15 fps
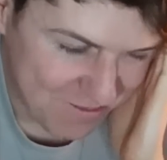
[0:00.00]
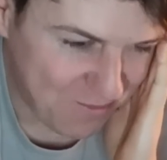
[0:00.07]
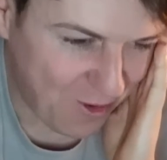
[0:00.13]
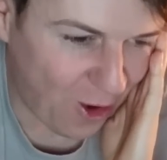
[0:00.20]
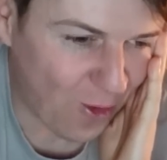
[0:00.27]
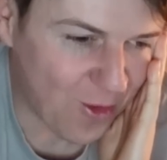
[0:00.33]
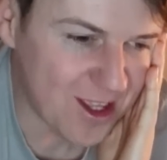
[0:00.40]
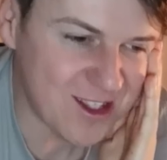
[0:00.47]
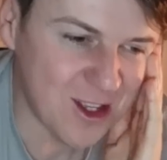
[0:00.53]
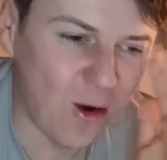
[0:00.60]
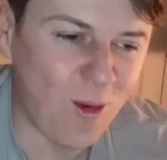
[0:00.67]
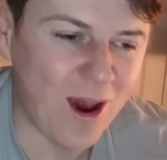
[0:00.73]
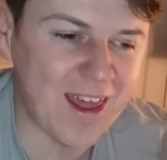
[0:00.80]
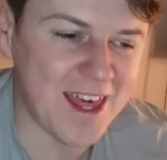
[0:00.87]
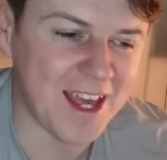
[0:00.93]
Bro, there's That's no
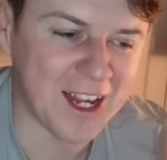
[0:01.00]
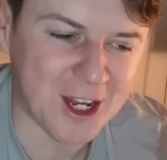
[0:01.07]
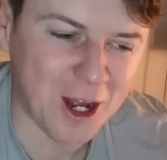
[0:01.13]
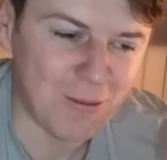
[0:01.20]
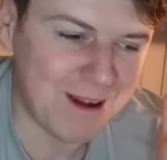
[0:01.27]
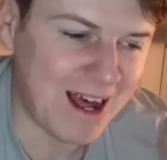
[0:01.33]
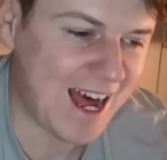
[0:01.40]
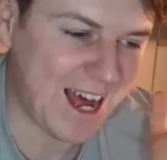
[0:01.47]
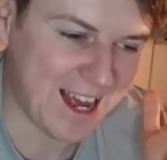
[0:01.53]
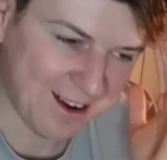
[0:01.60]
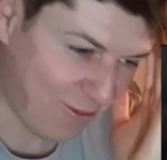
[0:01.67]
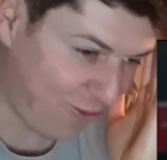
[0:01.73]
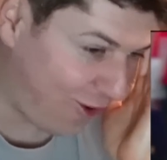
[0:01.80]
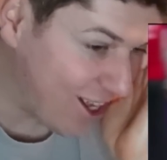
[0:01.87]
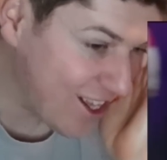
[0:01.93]
way what this
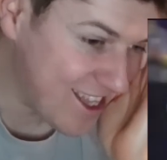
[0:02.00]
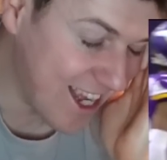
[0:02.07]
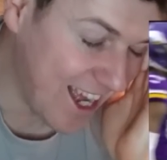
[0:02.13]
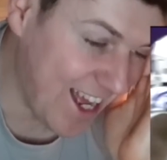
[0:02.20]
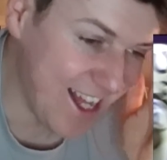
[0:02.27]
offense out. needs.